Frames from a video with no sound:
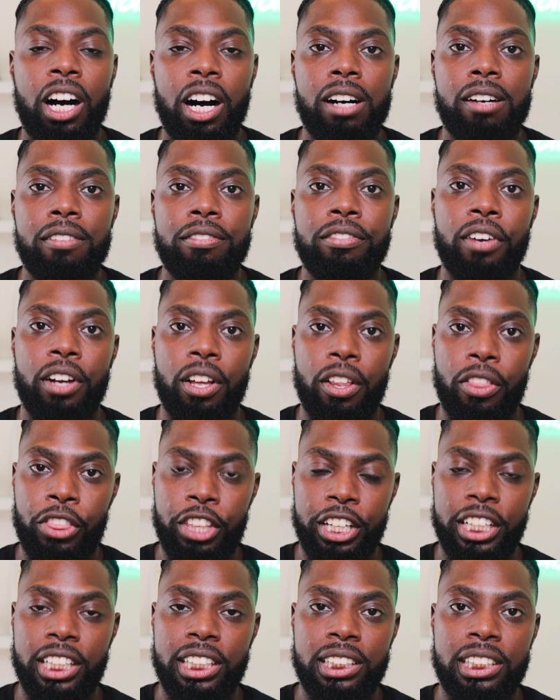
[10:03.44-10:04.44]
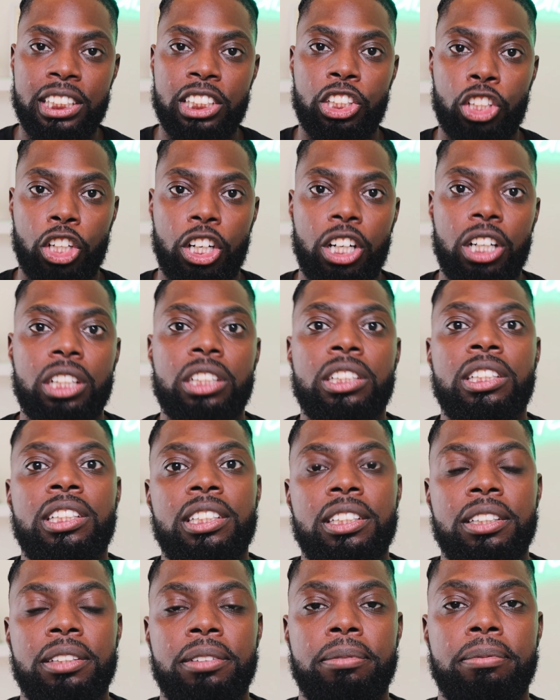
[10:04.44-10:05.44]
of these
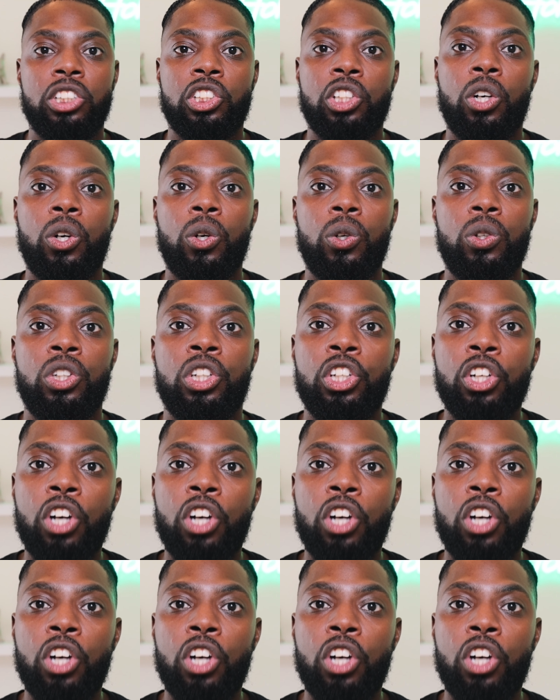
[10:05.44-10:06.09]
dogs. So New